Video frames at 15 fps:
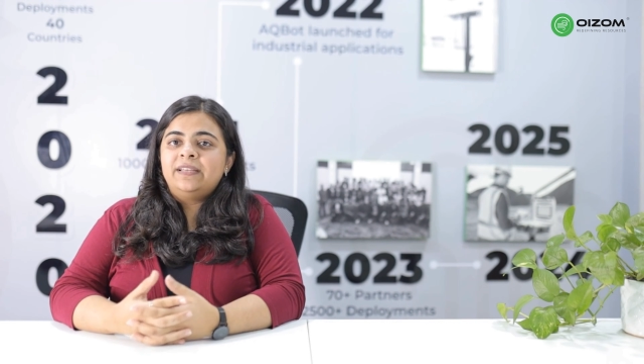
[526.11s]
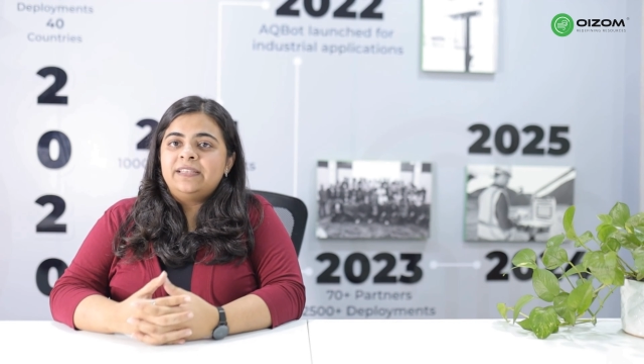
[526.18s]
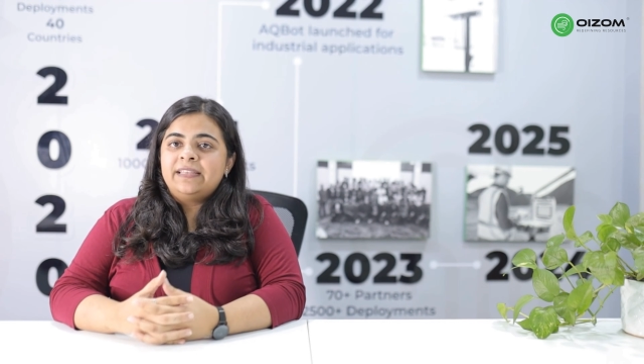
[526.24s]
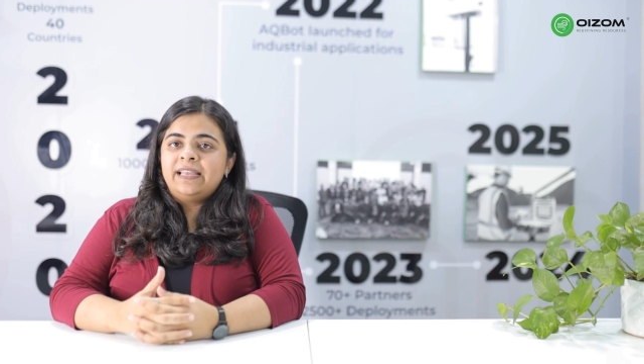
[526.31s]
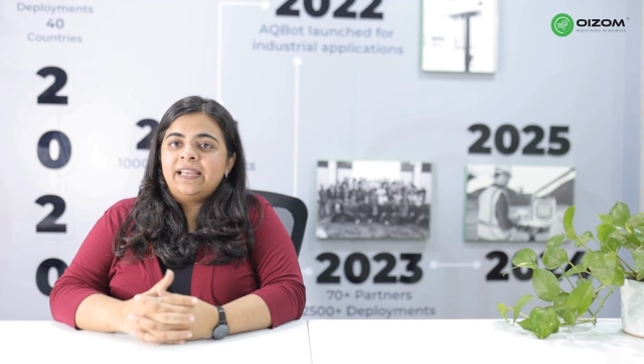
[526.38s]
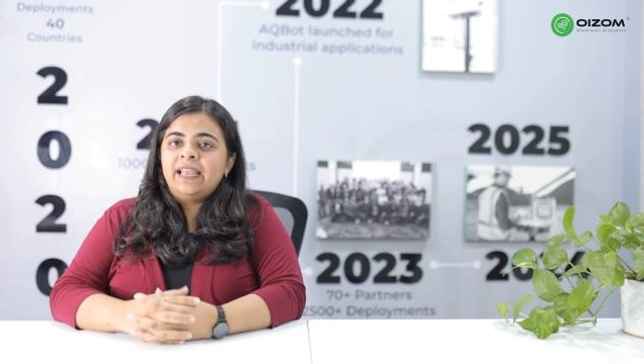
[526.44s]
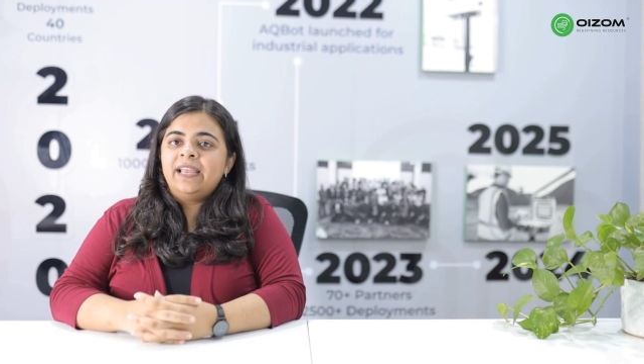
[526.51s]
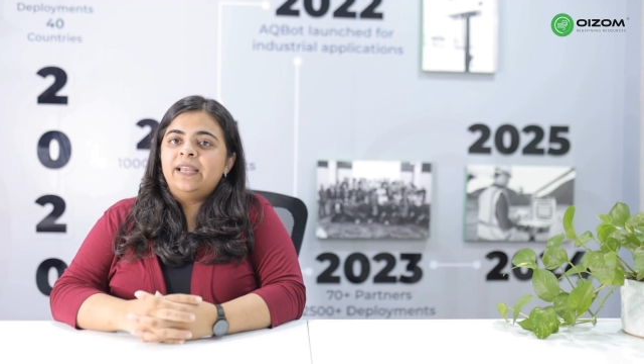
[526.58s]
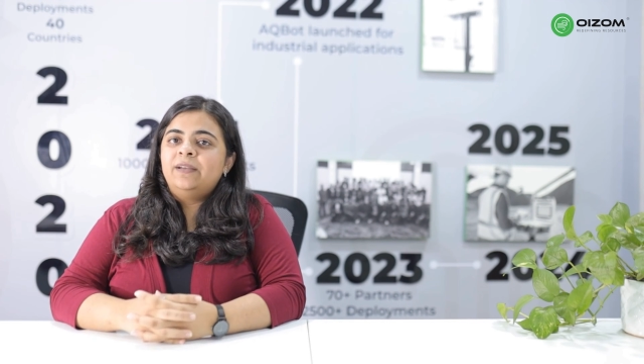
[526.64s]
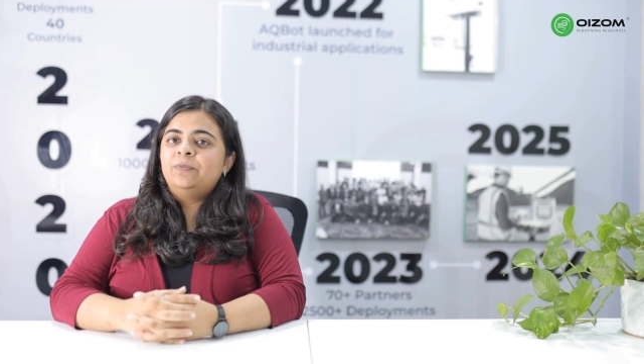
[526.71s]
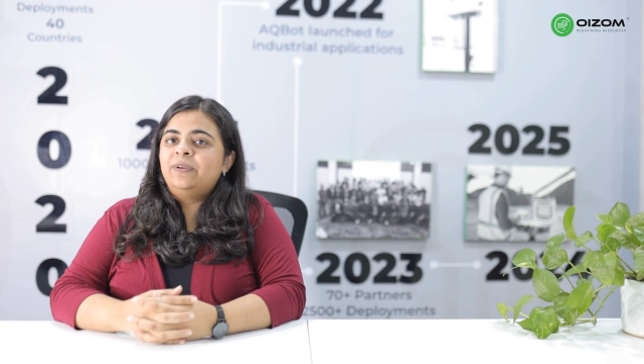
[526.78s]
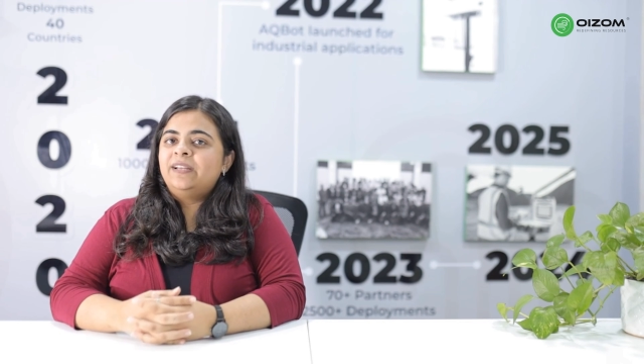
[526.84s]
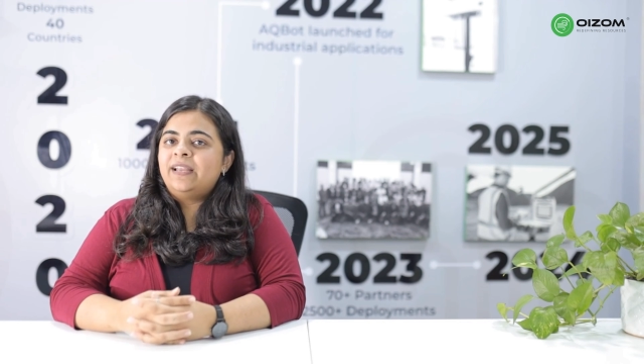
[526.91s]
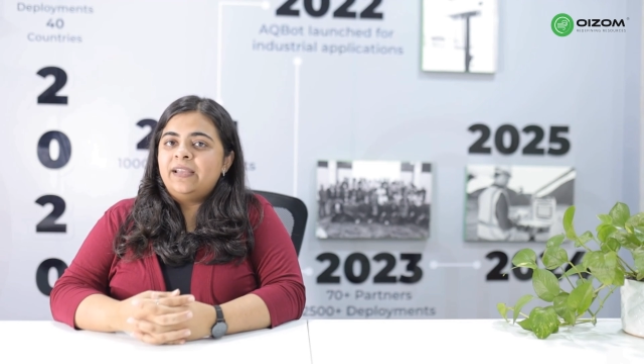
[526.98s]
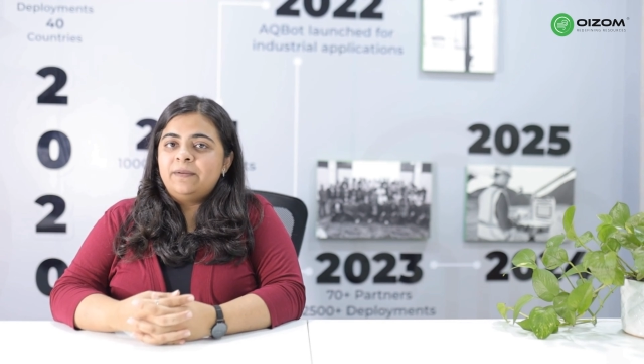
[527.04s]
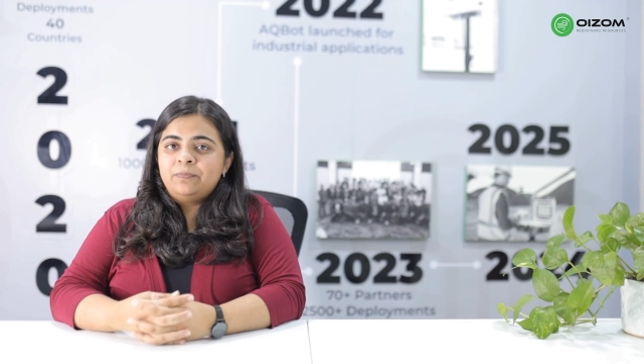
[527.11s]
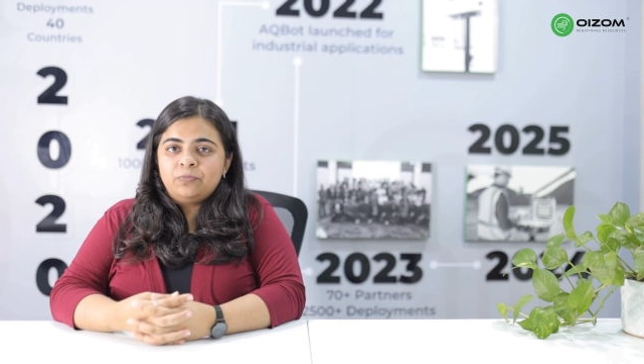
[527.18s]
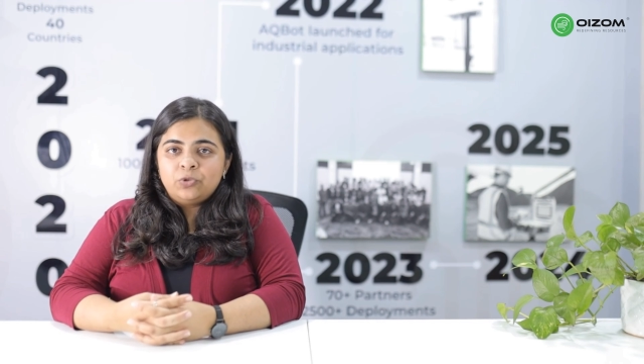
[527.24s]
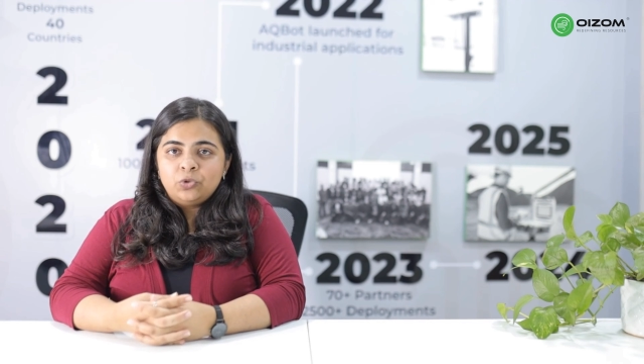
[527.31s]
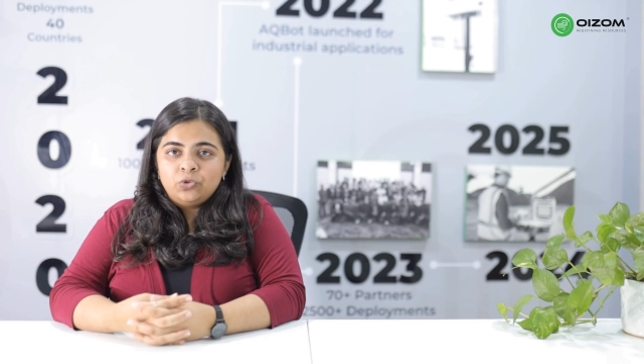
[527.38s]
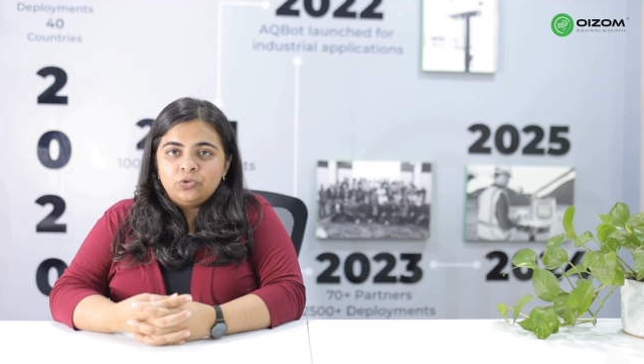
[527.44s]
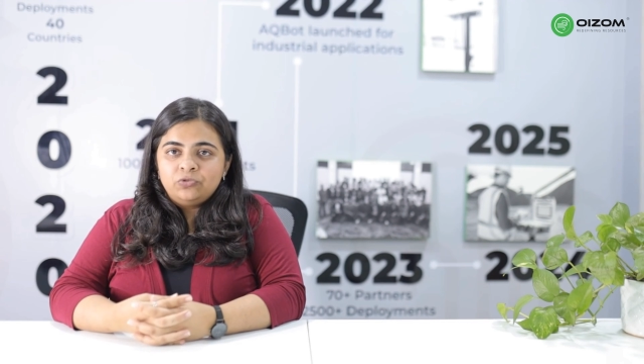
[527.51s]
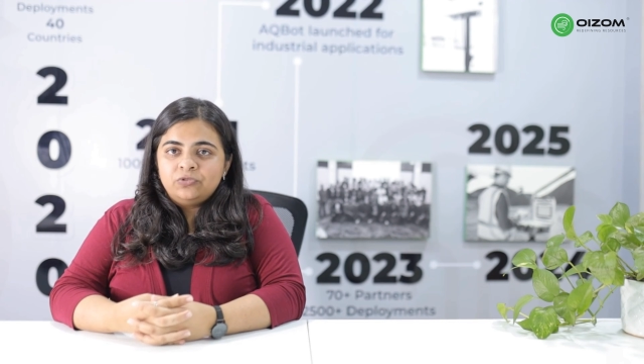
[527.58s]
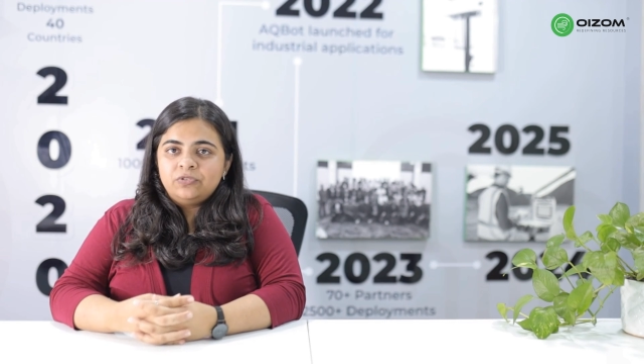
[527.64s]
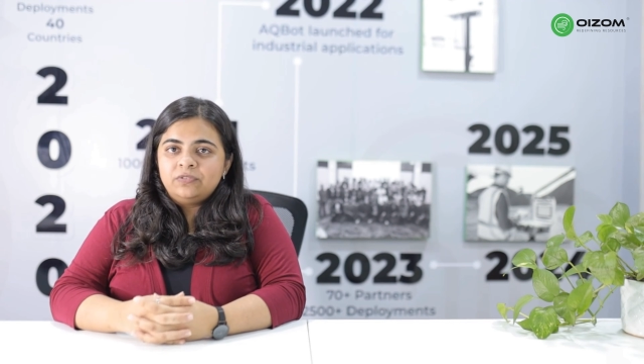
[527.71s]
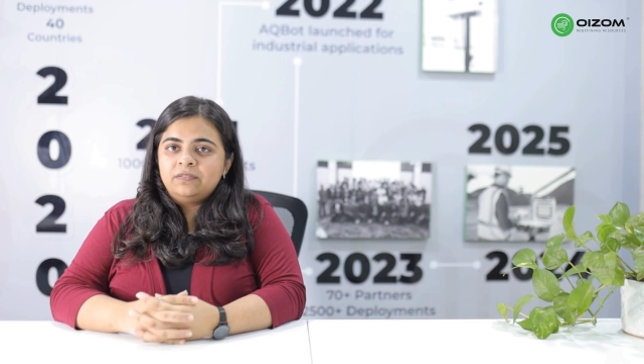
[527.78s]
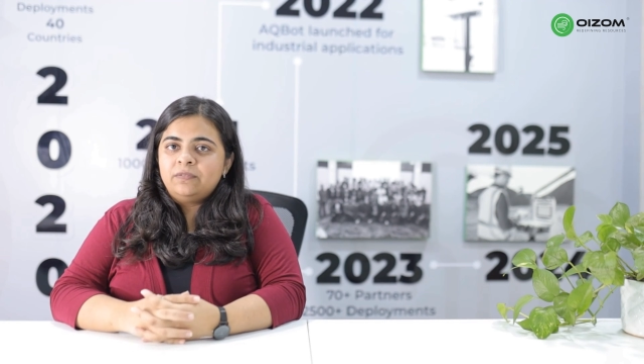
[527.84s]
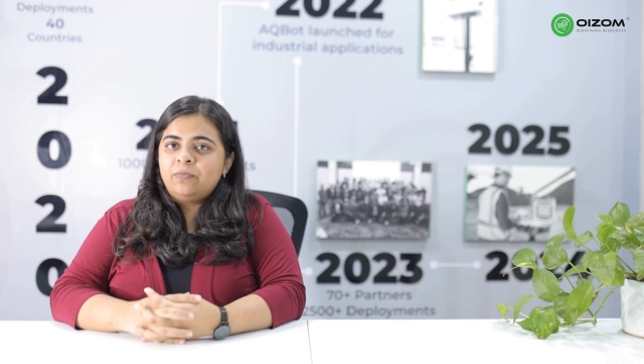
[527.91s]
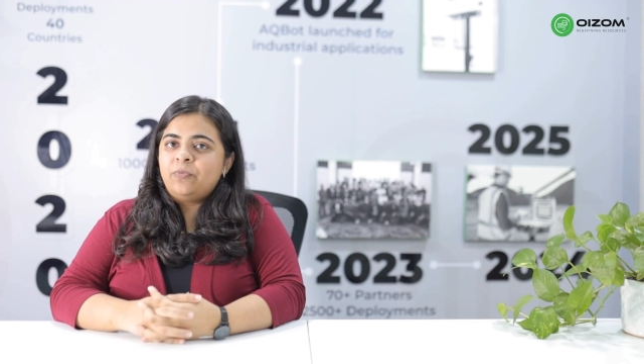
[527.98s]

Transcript: is the air we can improve.